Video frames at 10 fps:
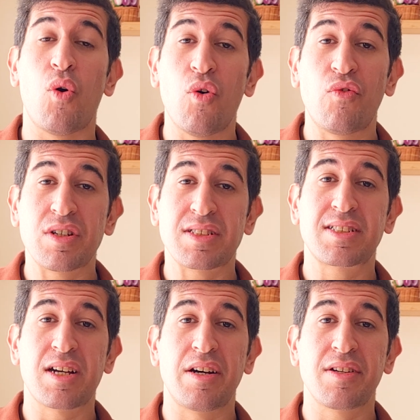over
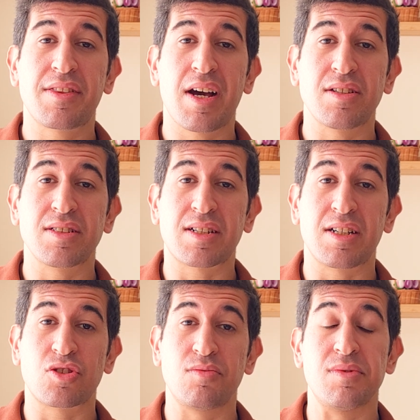600,000
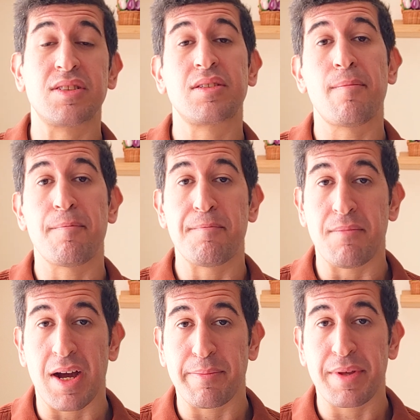customers
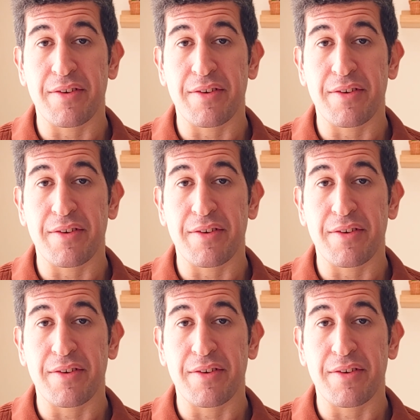might be